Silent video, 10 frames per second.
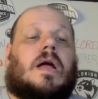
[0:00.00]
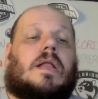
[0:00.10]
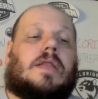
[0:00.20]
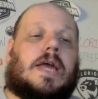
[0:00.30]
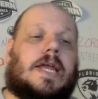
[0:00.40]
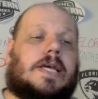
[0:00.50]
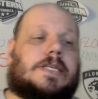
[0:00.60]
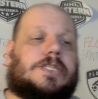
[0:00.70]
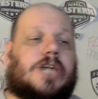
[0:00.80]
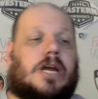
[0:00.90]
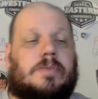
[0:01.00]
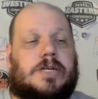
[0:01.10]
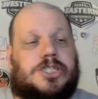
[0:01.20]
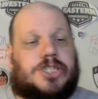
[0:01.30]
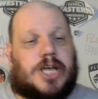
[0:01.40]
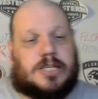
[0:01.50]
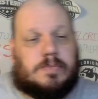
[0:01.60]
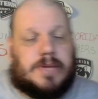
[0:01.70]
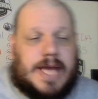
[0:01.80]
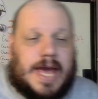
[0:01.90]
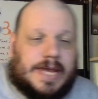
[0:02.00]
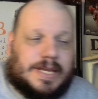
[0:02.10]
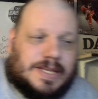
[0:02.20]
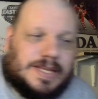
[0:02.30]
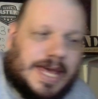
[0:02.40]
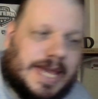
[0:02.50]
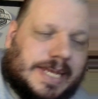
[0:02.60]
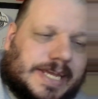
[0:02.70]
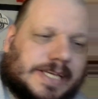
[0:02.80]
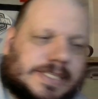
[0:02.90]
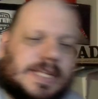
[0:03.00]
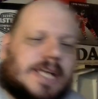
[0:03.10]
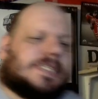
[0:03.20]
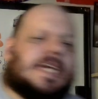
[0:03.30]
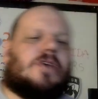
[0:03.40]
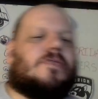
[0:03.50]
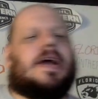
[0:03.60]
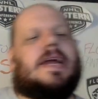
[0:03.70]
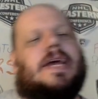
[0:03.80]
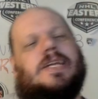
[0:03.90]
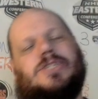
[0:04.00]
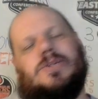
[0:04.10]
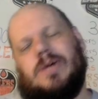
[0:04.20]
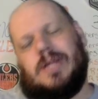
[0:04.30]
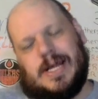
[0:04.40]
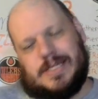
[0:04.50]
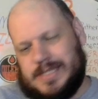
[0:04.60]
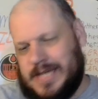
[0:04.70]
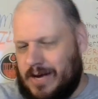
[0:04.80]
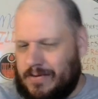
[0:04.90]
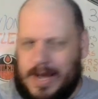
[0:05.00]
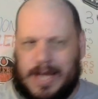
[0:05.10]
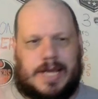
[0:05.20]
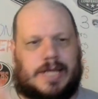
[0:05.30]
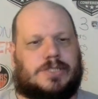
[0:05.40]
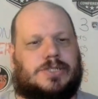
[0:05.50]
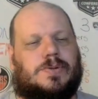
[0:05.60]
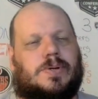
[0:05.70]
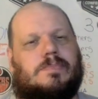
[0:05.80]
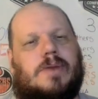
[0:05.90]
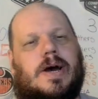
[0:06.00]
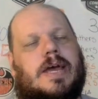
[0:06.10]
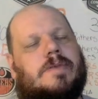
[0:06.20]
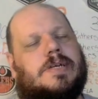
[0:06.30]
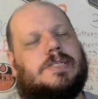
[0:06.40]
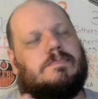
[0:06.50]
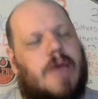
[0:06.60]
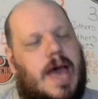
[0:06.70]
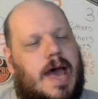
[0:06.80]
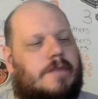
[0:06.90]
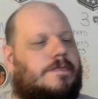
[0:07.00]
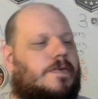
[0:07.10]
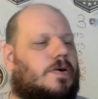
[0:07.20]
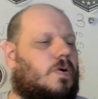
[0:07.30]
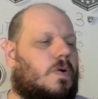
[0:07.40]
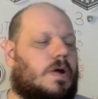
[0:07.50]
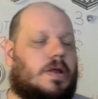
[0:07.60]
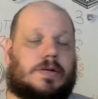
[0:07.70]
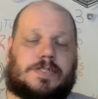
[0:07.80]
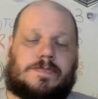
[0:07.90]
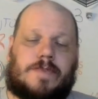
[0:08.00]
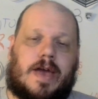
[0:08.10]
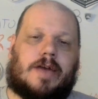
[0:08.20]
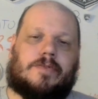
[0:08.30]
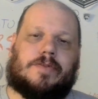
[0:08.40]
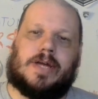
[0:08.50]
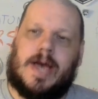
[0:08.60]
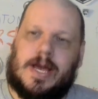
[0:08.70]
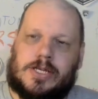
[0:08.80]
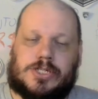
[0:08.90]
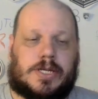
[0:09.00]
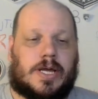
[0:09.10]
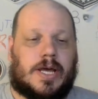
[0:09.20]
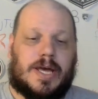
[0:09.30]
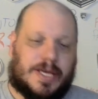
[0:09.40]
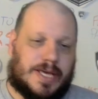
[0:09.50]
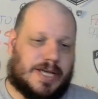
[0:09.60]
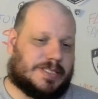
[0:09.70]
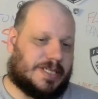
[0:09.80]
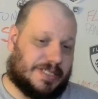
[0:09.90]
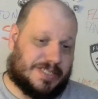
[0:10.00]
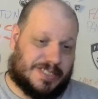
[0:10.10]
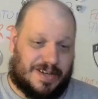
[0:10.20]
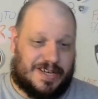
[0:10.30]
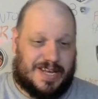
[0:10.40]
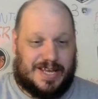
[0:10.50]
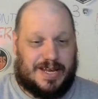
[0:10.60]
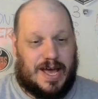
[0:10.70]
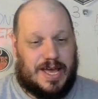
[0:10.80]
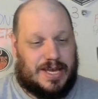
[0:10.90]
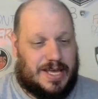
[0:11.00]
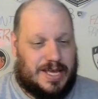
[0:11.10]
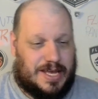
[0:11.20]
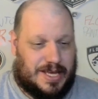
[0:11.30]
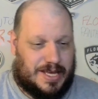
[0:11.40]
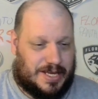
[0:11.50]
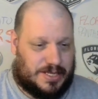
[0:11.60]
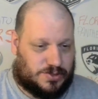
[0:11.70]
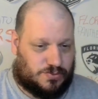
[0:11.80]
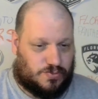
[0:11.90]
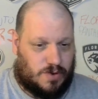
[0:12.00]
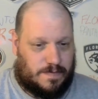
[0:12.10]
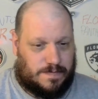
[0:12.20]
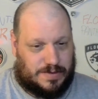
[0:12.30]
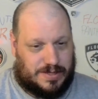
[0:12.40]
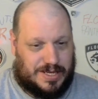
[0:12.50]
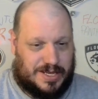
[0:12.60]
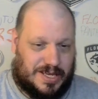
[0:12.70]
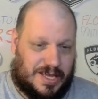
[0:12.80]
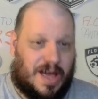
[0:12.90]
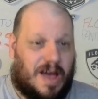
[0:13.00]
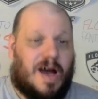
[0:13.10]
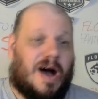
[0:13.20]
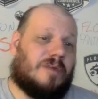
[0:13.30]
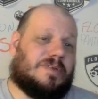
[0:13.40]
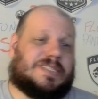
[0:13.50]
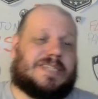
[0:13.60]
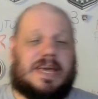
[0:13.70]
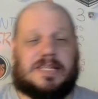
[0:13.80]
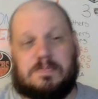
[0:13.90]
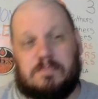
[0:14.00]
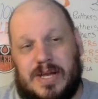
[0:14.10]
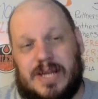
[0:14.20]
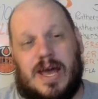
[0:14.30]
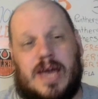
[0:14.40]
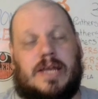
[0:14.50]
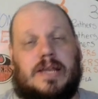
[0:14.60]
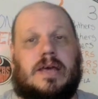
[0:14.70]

Ladies and gentlemen, gentlemen and ladies, let's get right into it. Let's get right into it. My name is Matt for Oilers Fan Reaction. Yes, it is Sunday night. It is roughly, I'm going to say it's midnight.